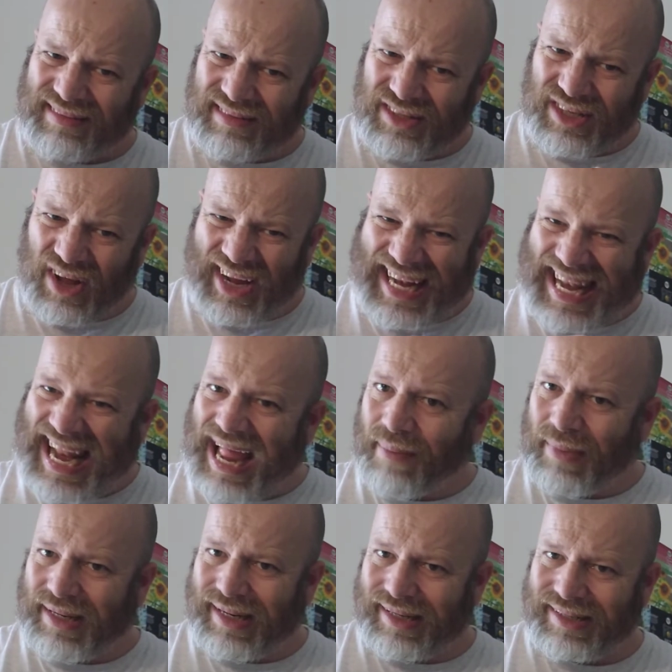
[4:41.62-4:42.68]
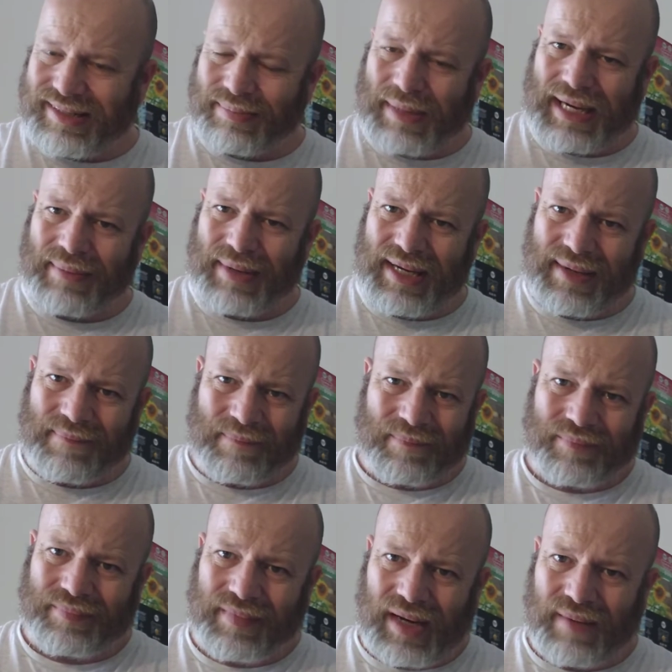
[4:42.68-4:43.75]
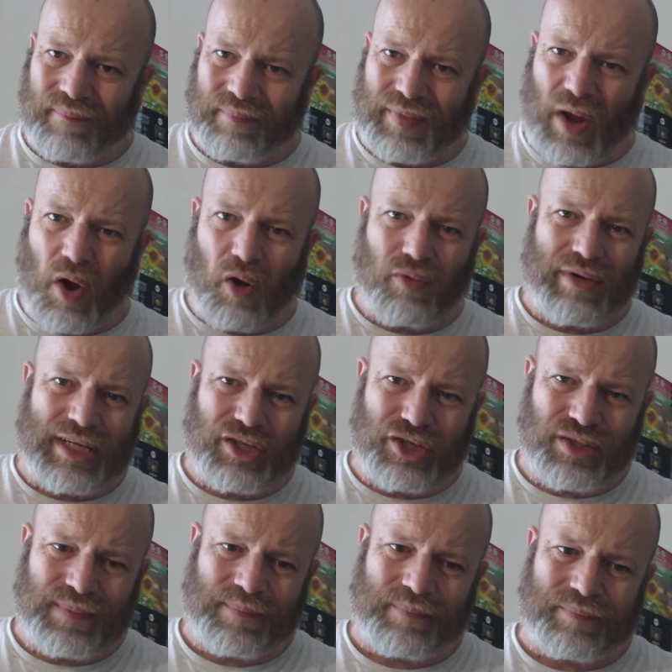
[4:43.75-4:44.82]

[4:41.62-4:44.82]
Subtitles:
sort of lemonness, maybe orange.